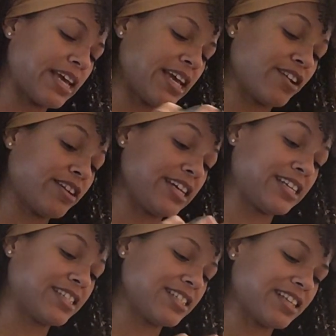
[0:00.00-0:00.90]

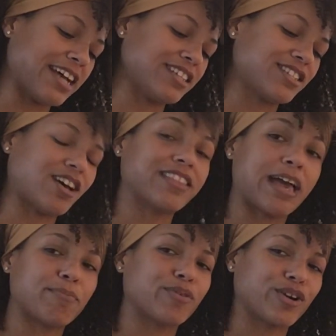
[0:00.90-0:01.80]
Aries, I just saw the
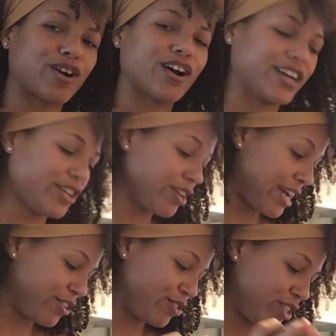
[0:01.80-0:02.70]
Emperor card, your
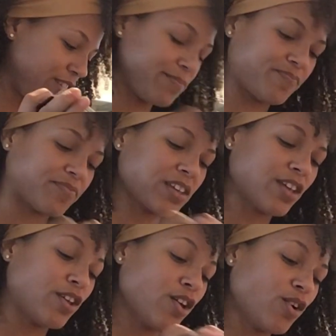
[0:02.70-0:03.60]
energy,
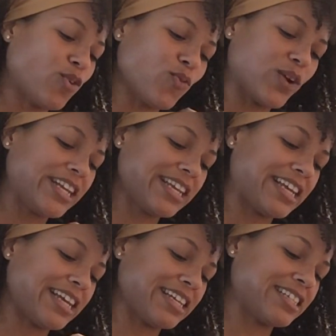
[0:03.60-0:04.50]
what it
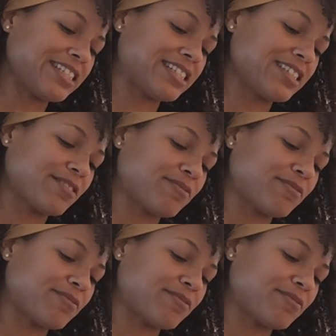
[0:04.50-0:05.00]
is